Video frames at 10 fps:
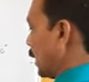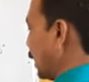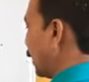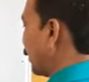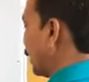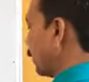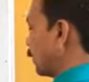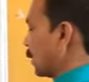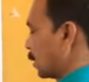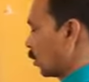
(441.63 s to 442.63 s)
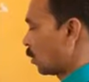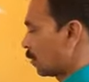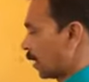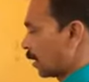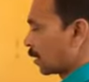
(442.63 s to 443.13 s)
I will solve
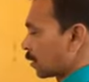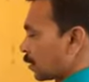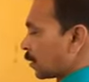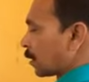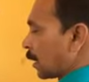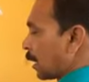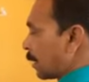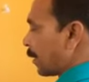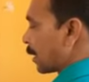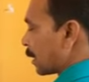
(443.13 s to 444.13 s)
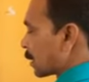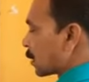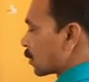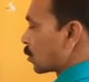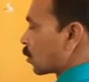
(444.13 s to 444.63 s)
here. I will divide
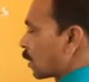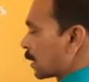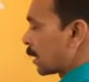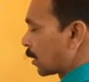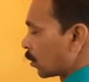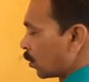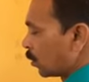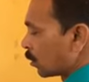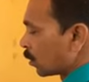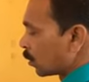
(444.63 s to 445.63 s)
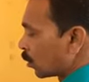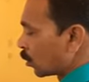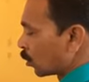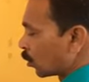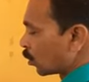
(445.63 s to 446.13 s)
this. 2 ones are 2,
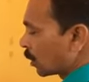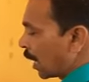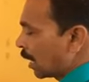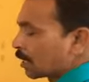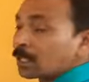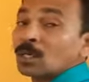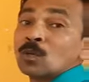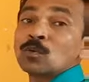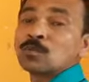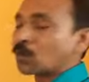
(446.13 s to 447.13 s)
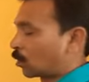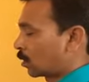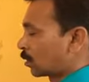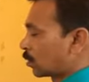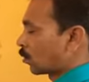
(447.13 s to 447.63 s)
2 twos are
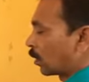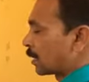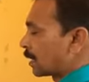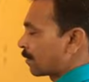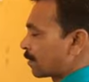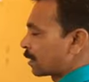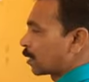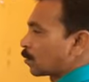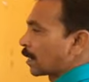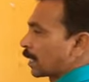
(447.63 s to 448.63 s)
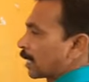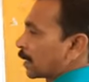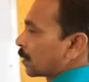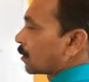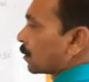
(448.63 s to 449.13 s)
4. So what is left in the
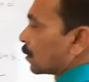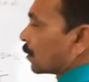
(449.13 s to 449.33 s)
numerator?